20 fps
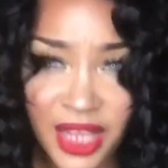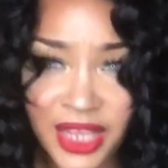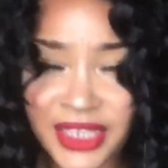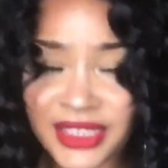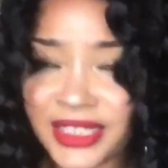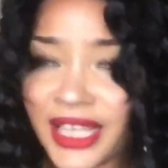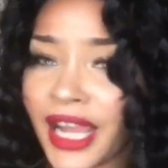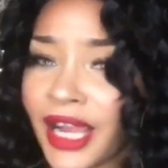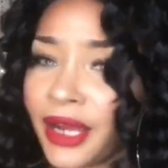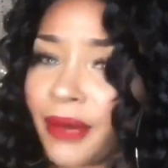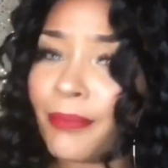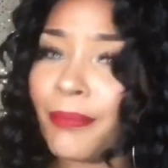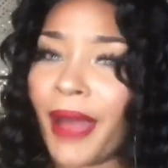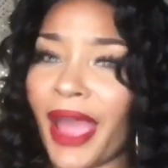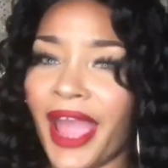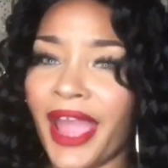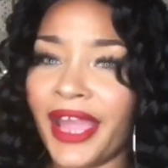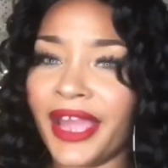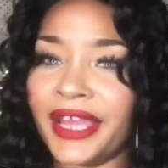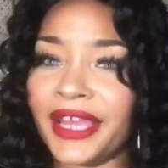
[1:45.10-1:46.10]
it's like a
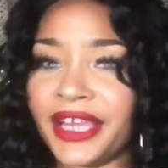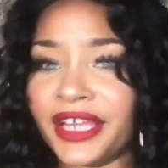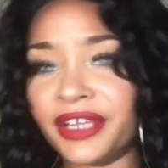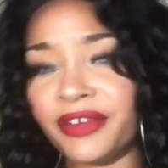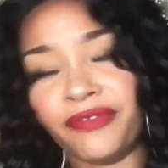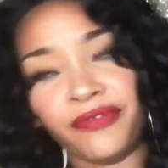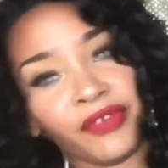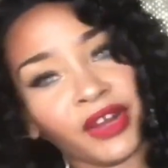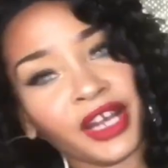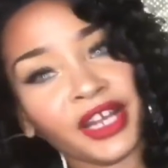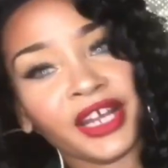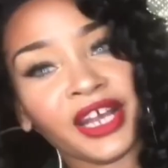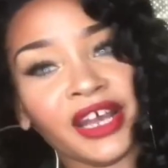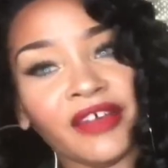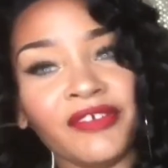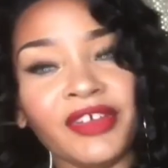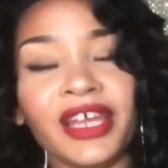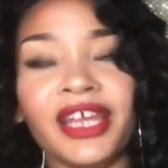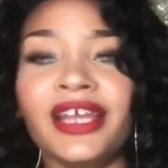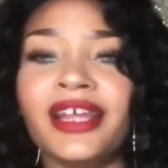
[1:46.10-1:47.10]
bang in the front
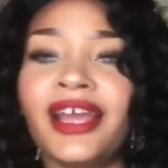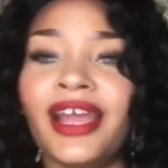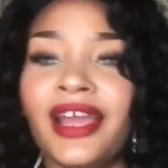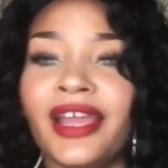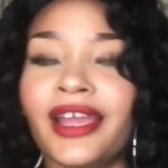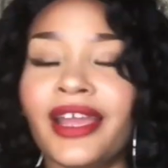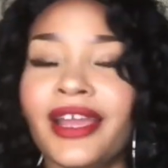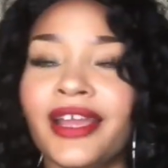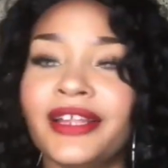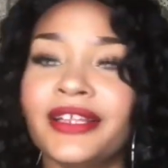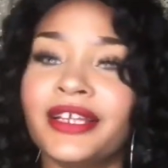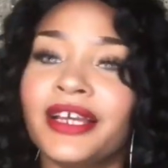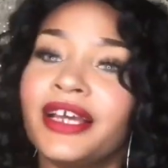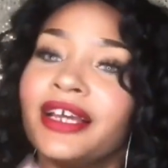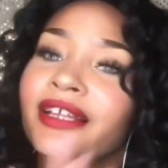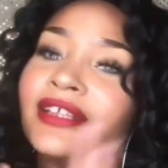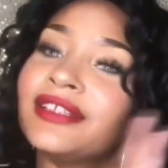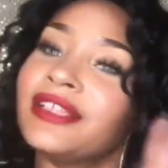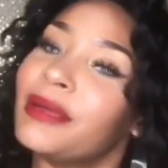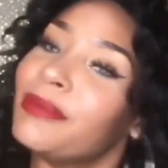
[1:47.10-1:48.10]
of it. And
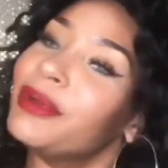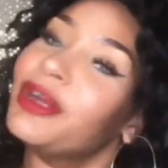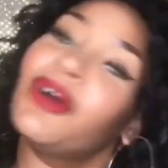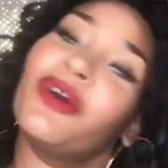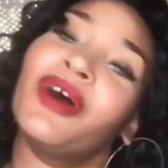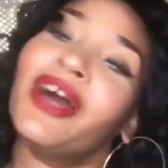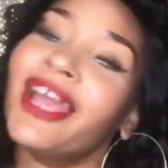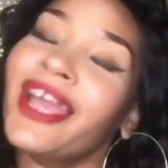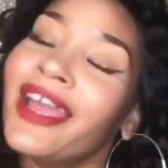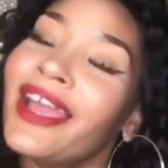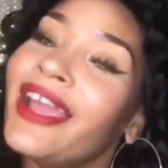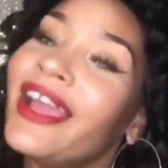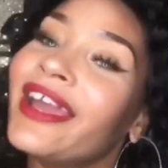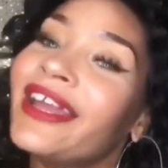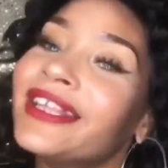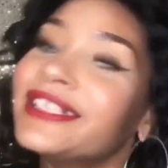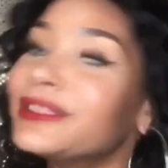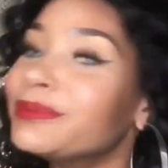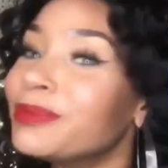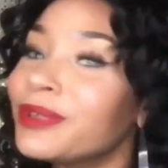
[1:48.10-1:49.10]
let me go
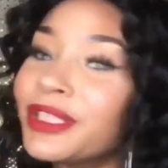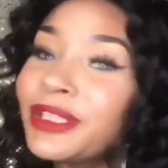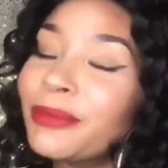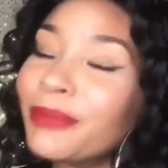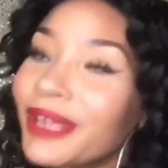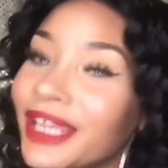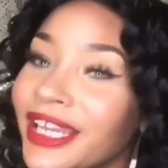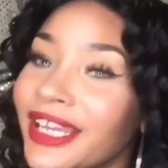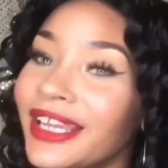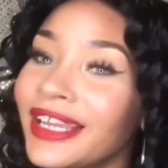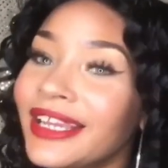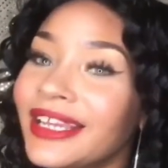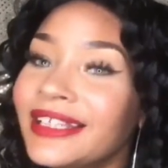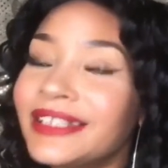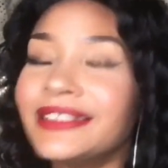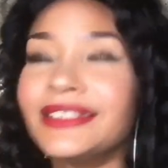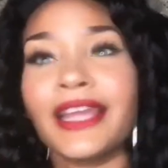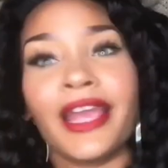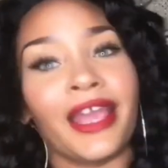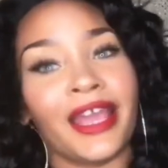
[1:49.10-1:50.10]
ahead and spill the
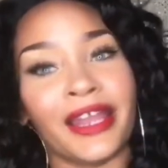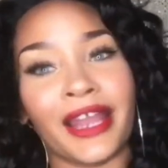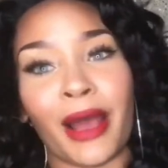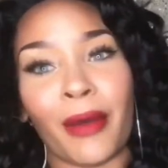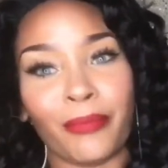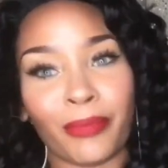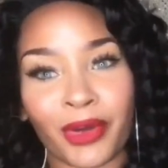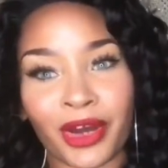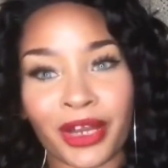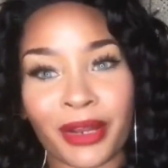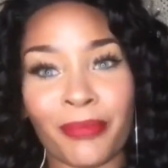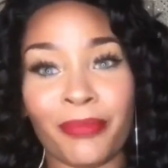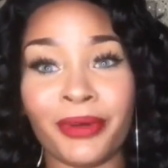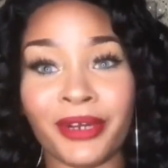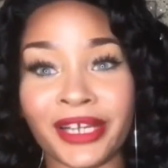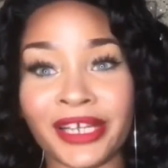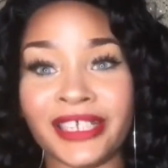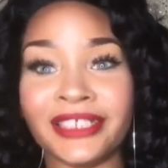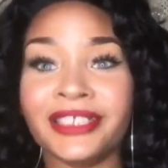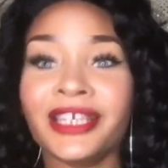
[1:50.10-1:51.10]
beans. And I'm going to
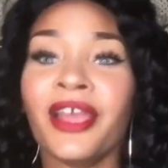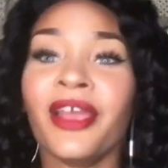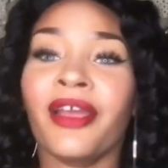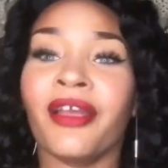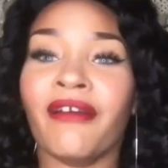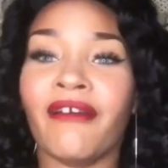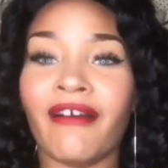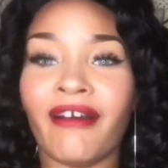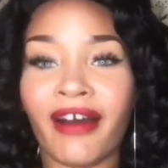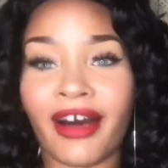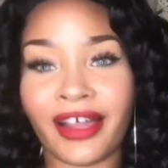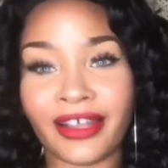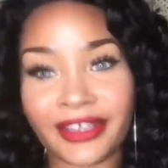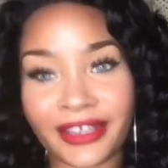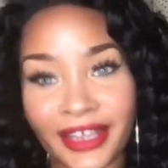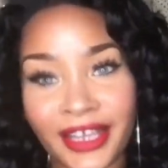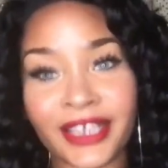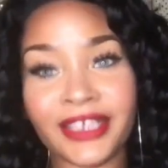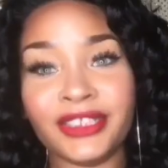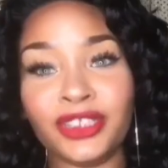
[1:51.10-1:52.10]
put a
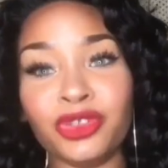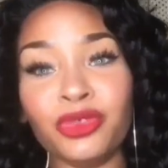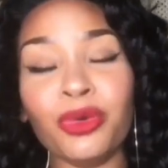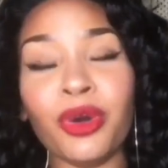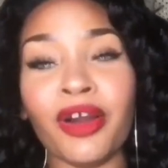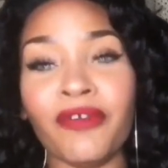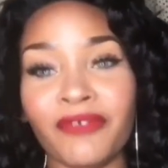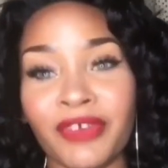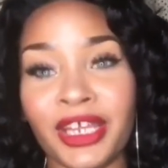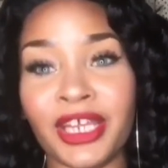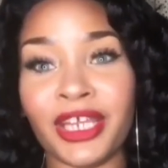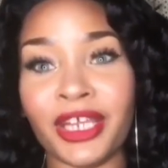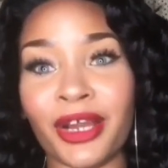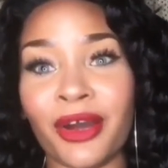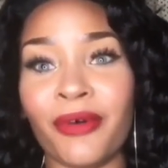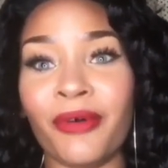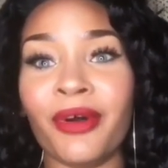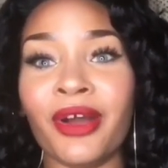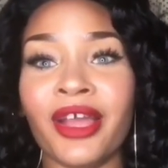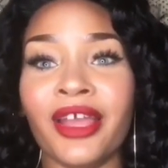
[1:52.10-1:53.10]
link to her
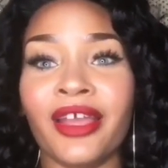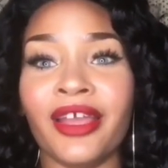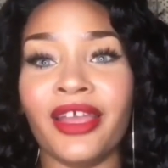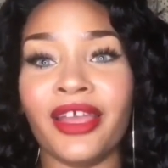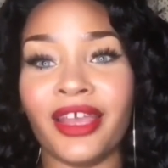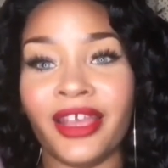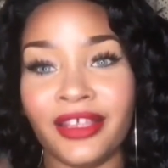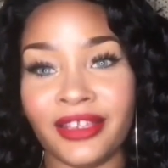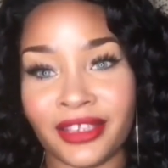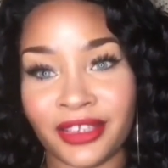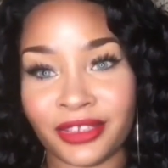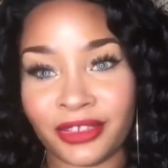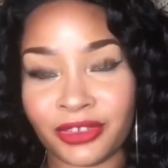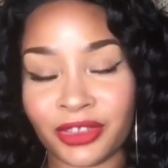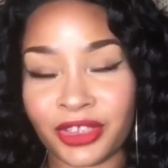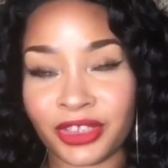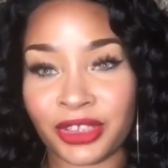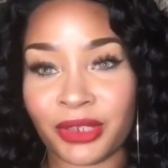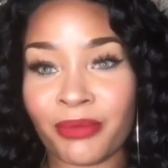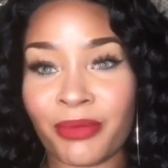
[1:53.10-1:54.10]
video in the
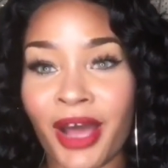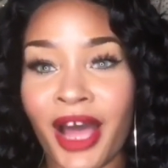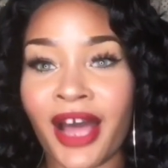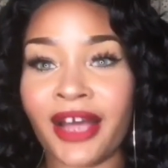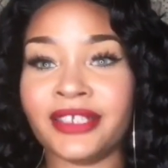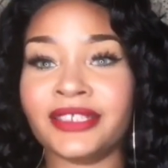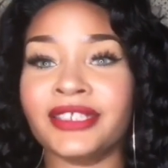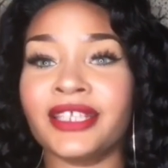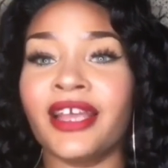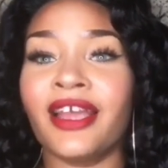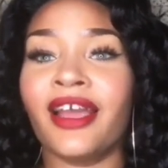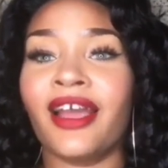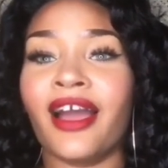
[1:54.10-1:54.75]
description box.